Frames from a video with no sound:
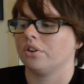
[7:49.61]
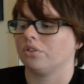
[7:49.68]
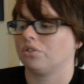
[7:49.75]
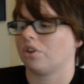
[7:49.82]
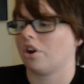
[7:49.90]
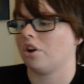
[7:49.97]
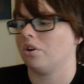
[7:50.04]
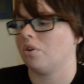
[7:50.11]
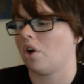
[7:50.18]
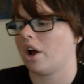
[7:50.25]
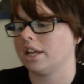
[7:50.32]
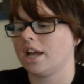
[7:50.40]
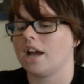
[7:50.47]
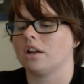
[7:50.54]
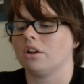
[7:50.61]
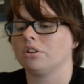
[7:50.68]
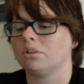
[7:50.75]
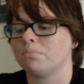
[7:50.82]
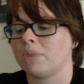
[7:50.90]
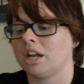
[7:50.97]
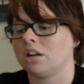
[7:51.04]
So again,
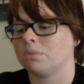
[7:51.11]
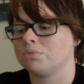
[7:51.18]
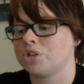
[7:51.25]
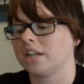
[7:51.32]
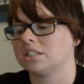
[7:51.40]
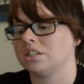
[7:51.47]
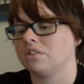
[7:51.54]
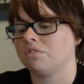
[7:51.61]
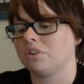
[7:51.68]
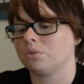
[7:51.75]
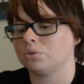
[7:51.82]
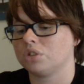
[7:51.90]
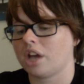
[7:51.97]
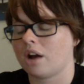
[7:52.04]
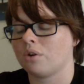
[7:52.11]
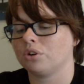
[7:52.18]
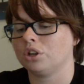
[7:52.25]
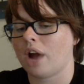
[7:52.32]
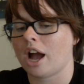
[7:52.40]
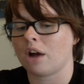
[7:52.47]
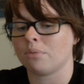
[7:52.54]
on the main objective, it will tell
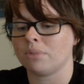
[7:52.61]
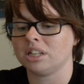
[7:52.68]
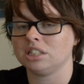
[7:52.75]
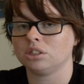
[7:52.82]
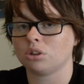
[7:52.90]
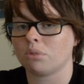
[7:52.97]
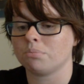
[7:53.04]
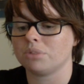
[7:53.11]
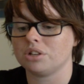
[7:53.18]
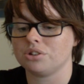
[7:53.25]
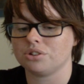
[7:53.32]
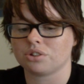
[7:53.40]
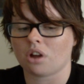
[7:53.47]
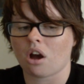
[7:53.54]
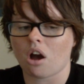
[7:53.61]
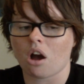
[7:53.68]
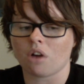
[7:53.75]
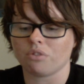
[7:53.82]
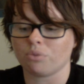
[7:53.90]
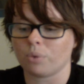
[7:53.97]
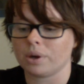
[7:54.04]
you how many zombies you start
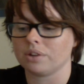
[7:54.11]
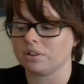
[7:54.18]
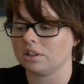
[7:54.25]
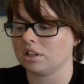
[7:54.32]
off with.